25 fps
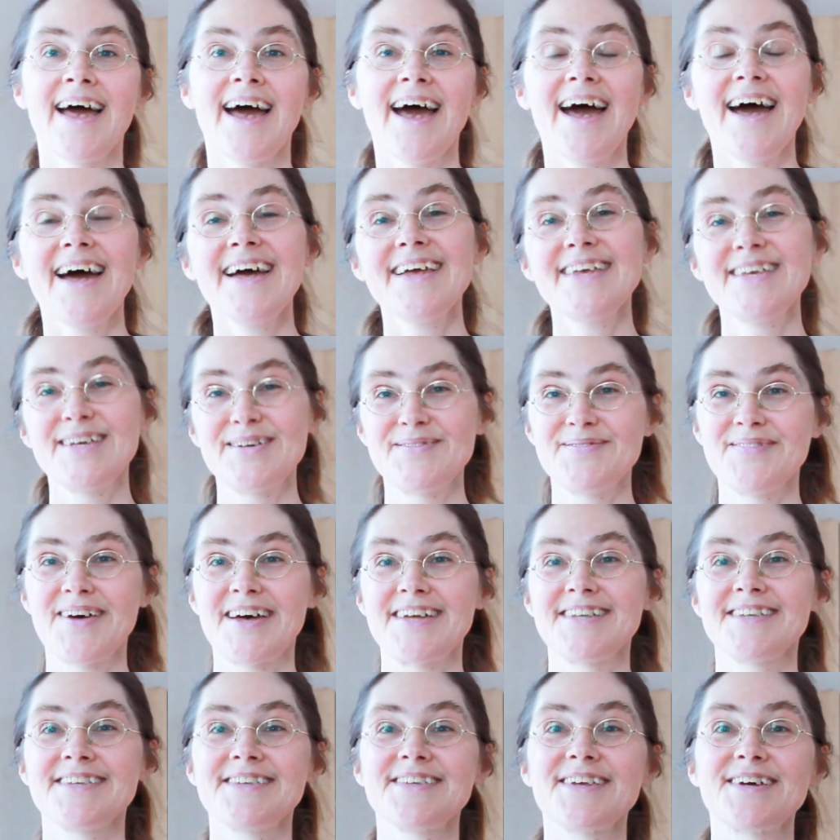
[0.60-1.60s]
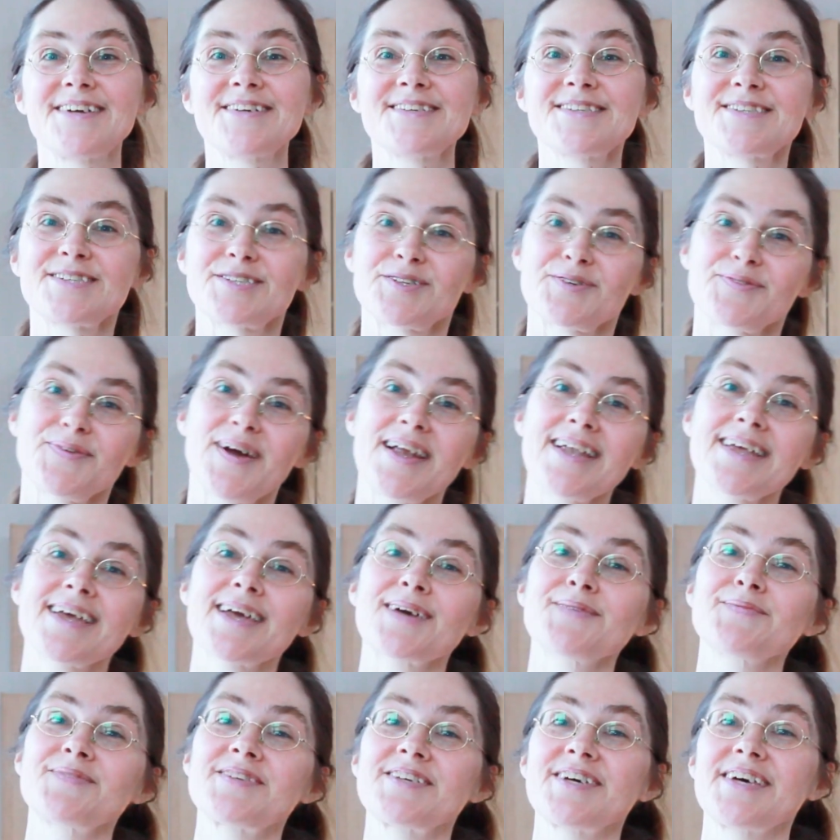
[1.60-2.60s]
Hi inventors,
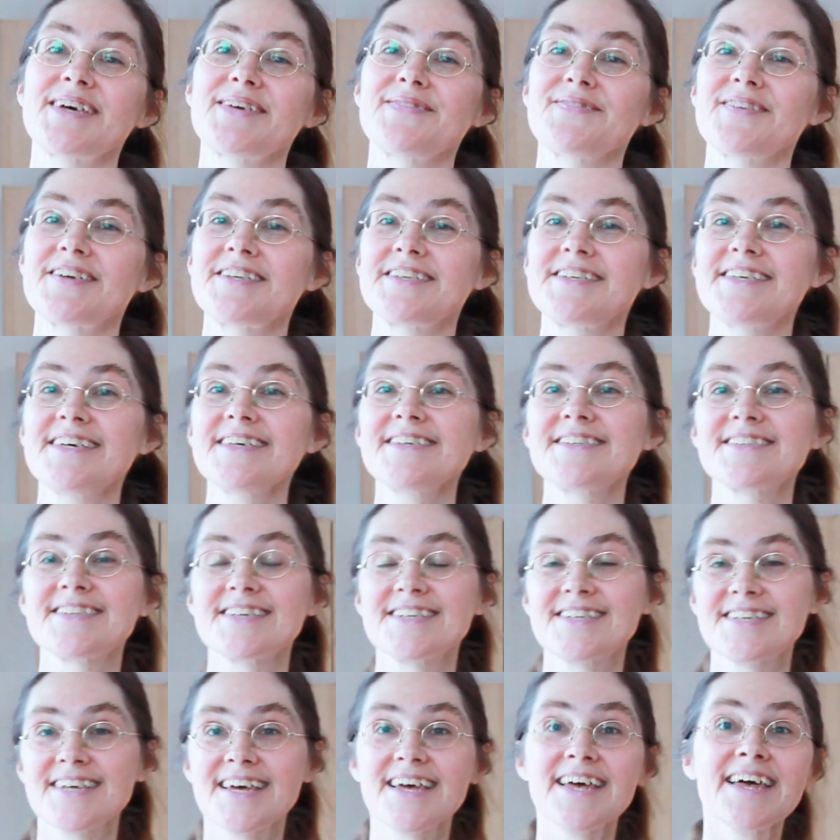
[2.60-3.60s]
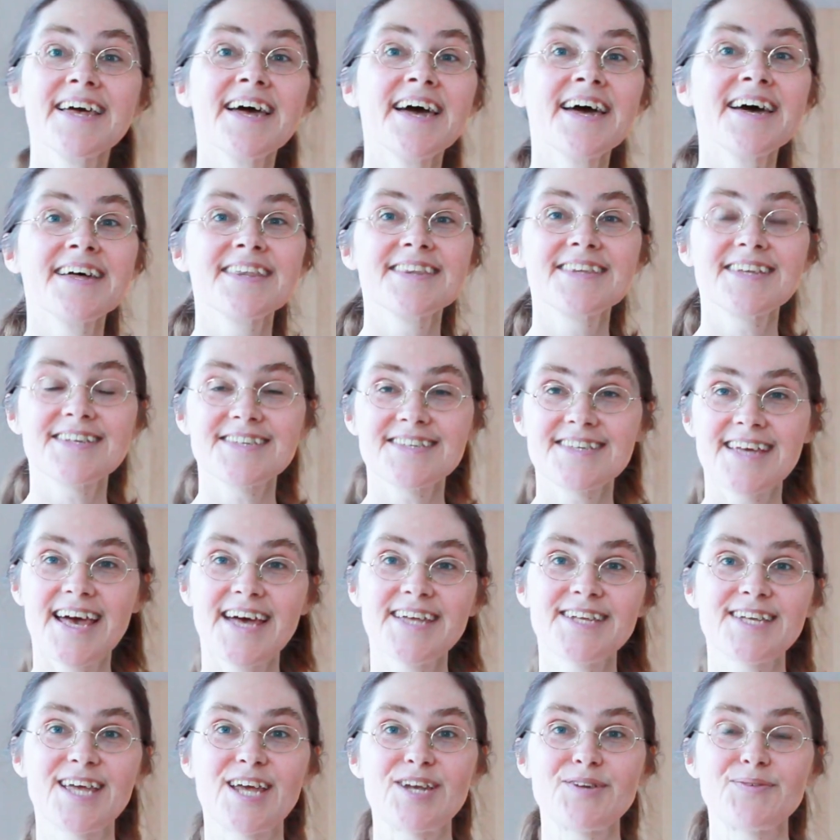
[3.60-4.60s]
welcome to Inventicity, the
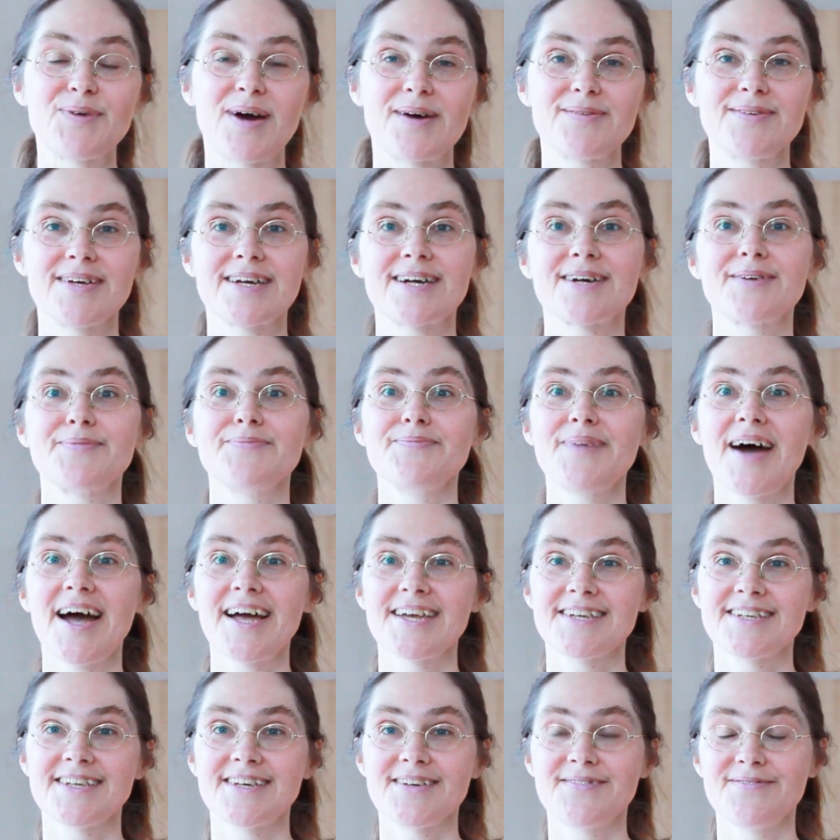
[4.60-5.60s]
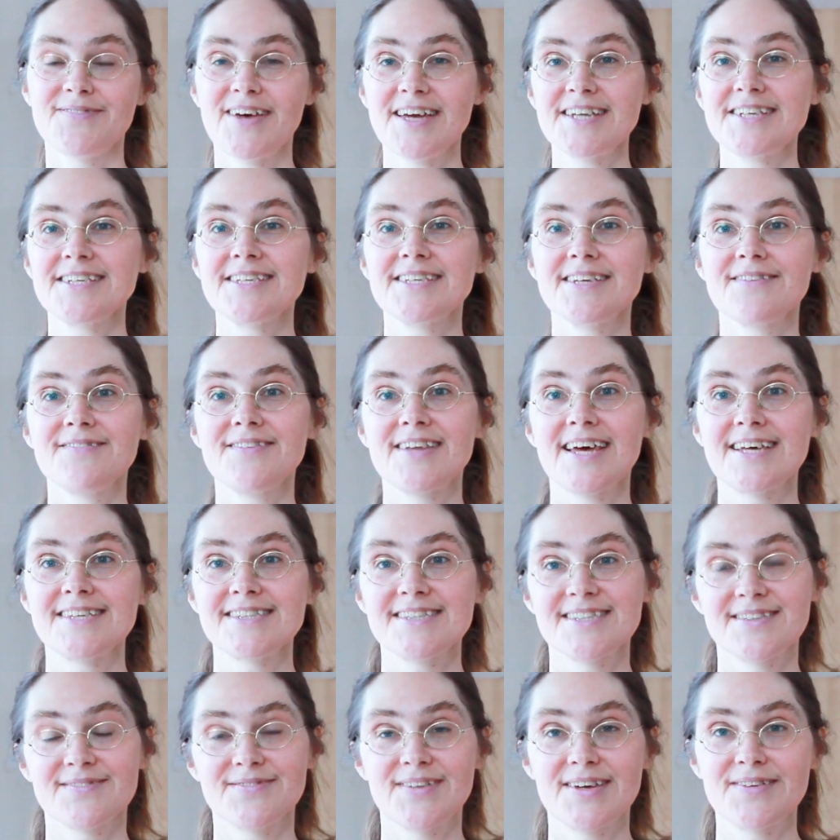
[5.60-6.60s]
channel where we combine
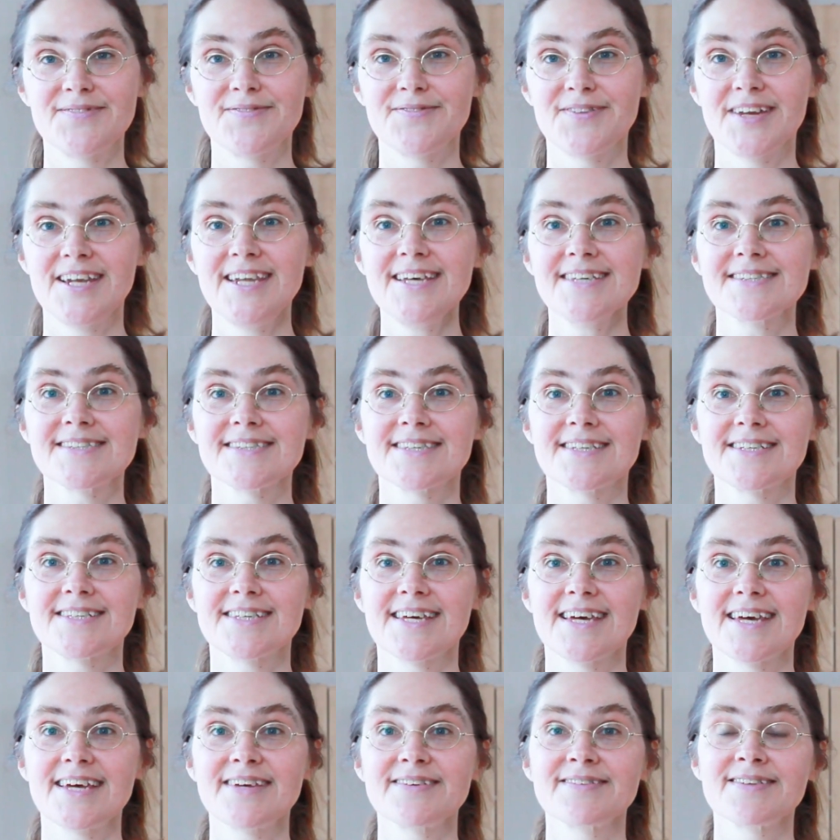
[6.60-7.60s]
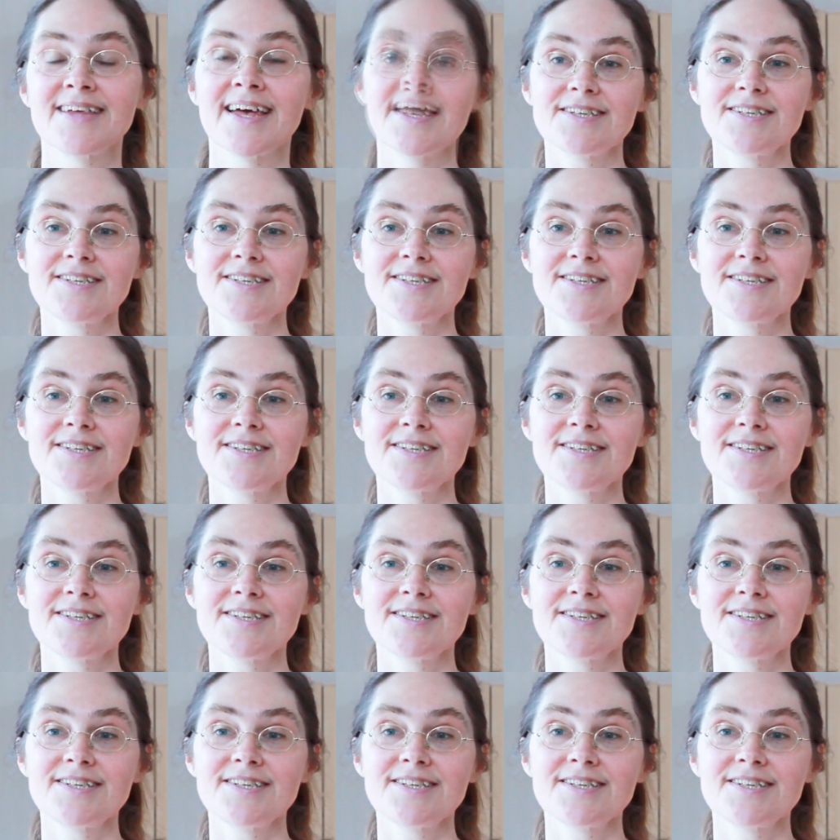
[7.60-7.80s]
inventiveness with felicity.